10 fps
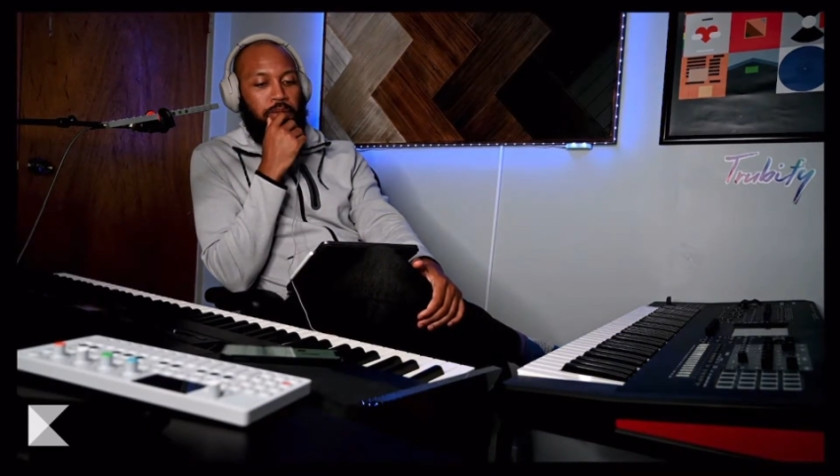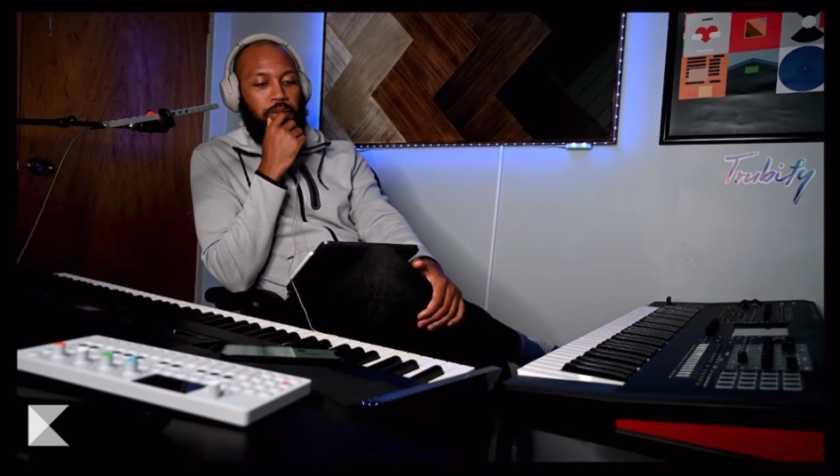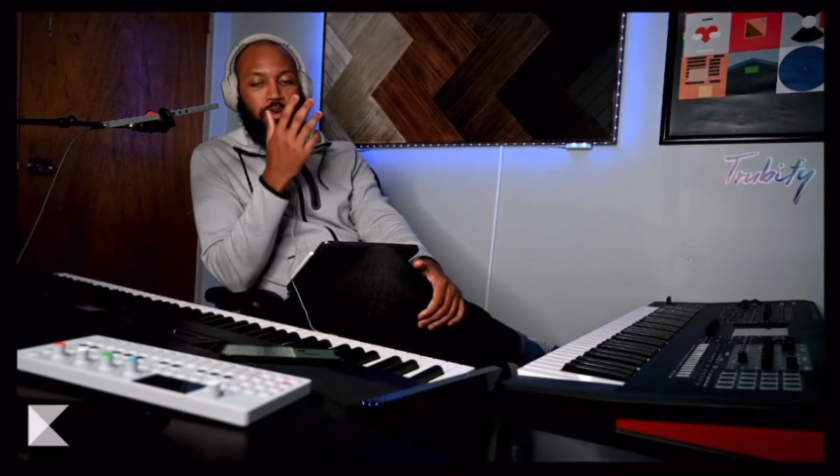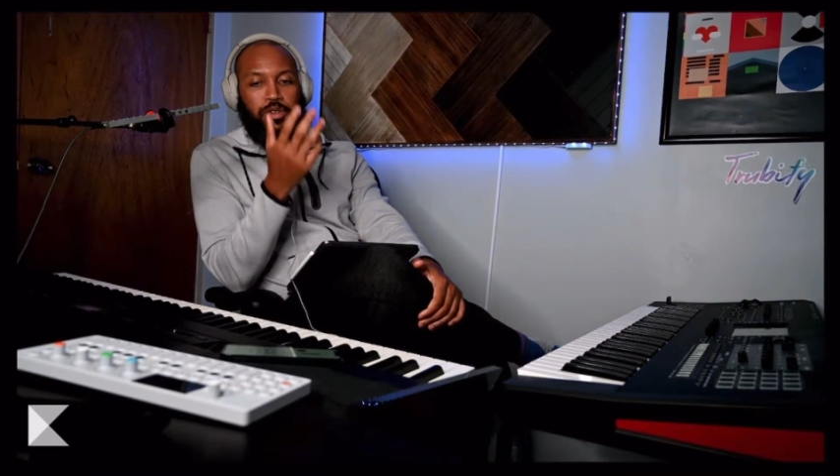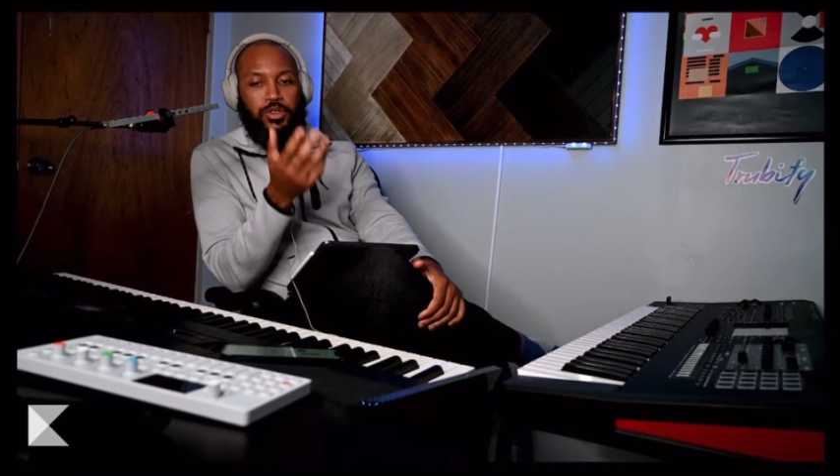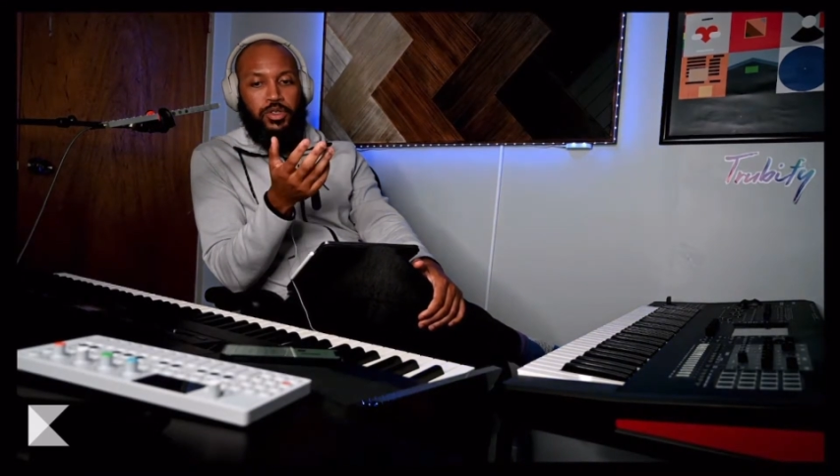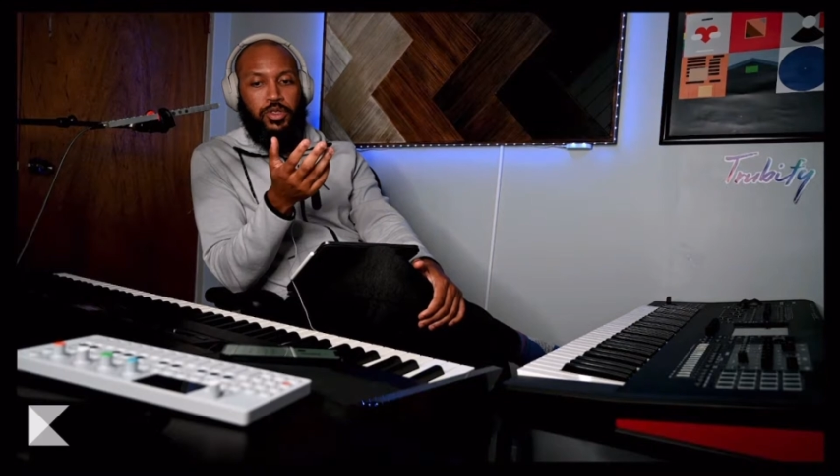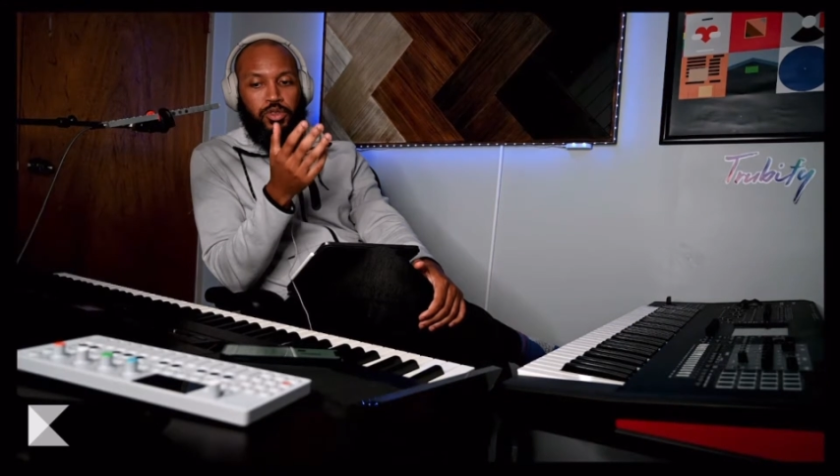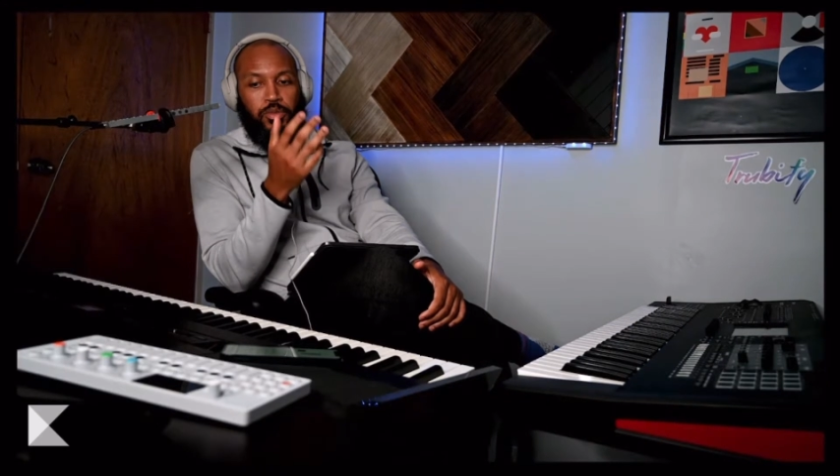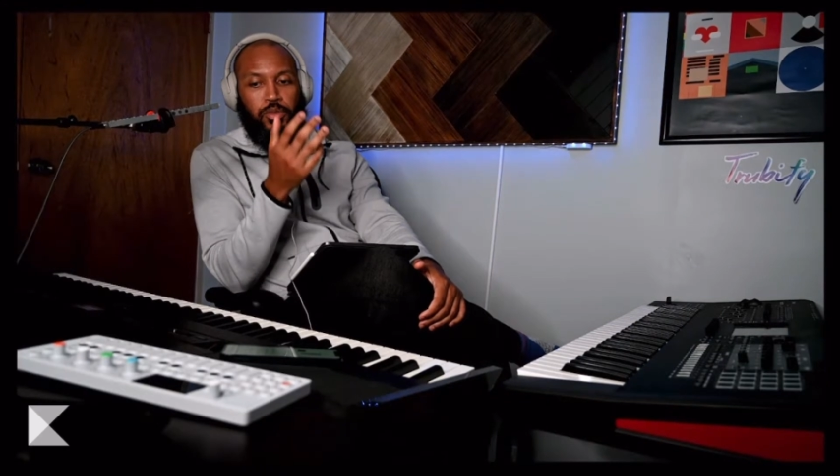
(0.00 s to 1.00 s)
of course,
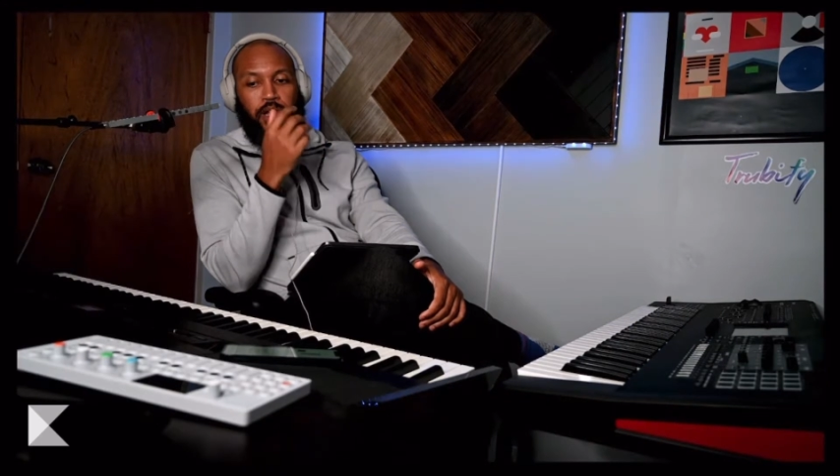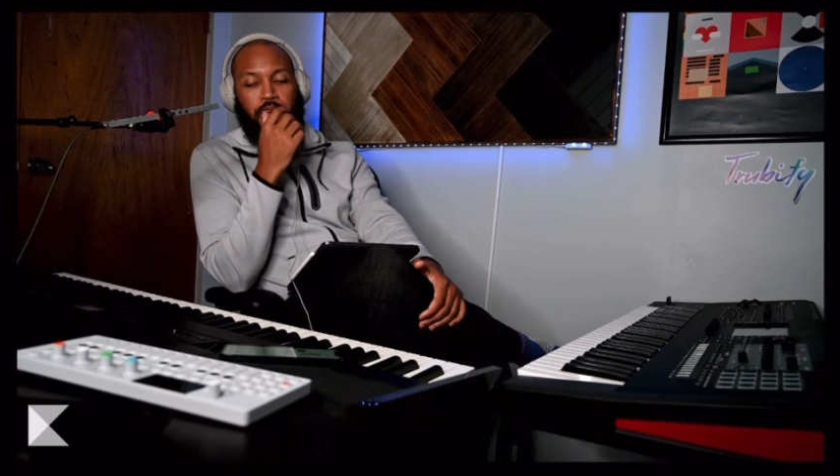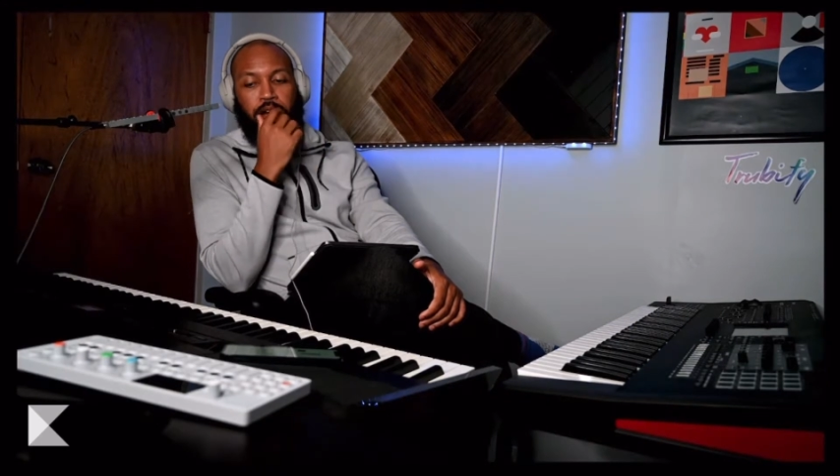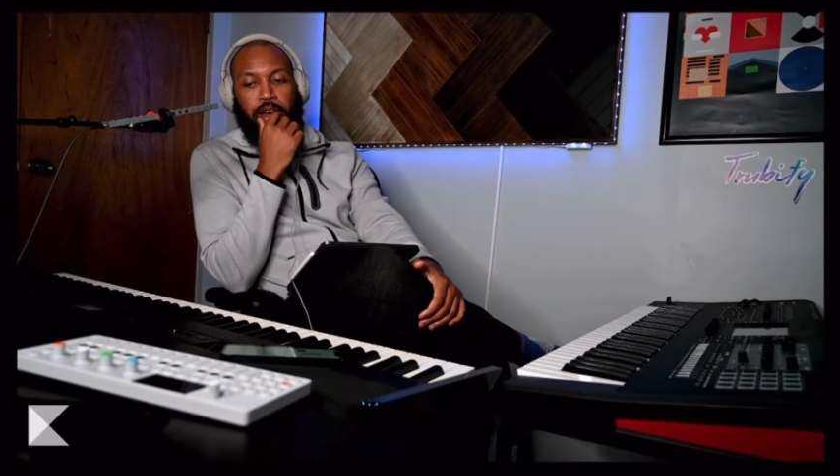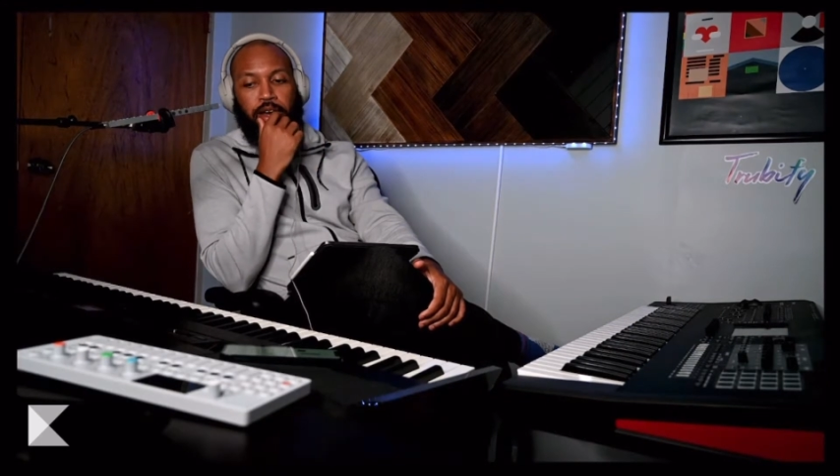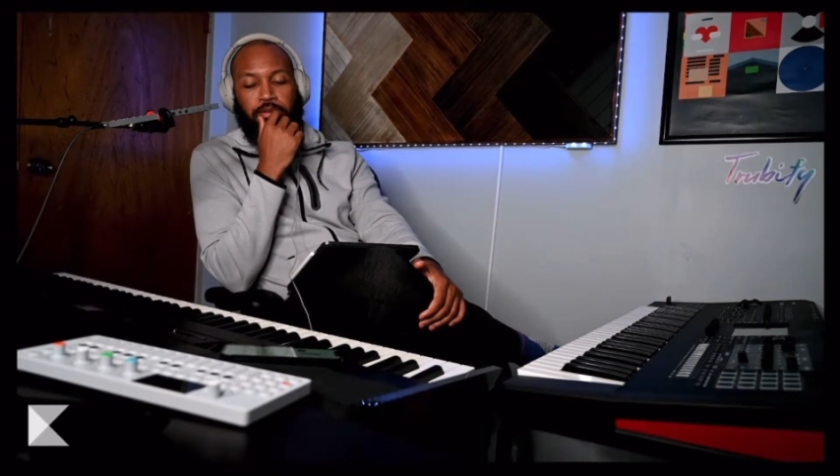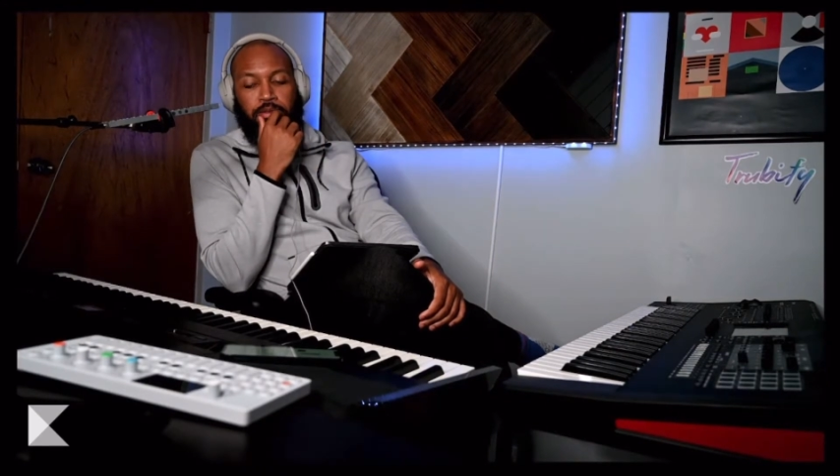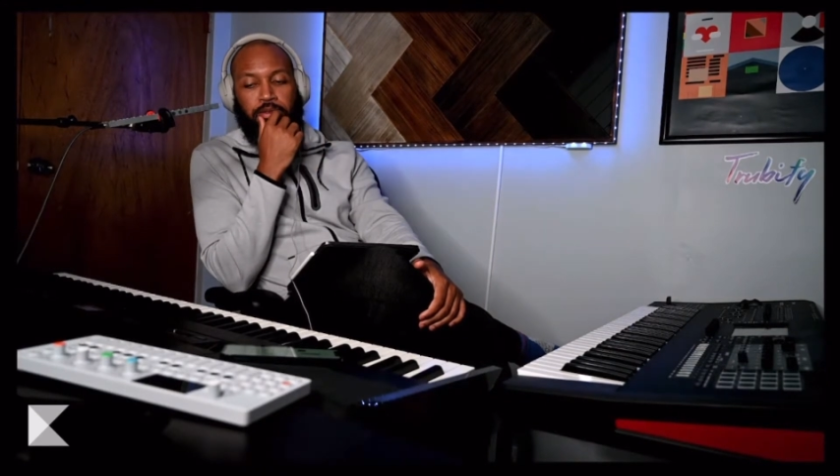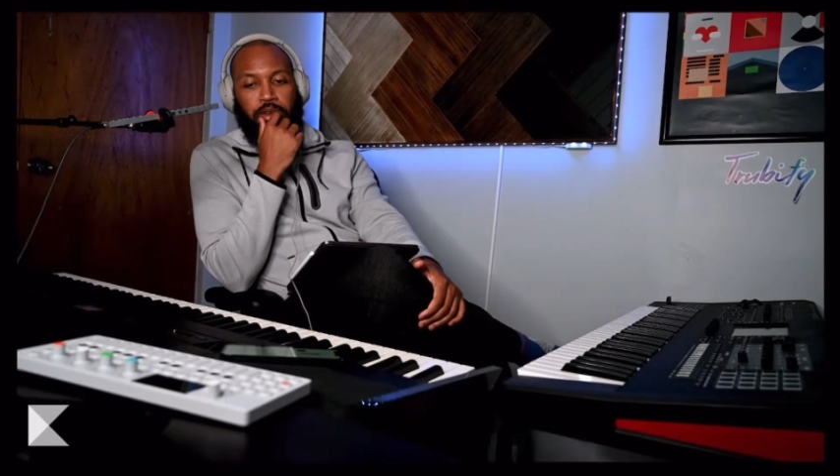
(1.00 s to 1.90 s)
YouTube Live,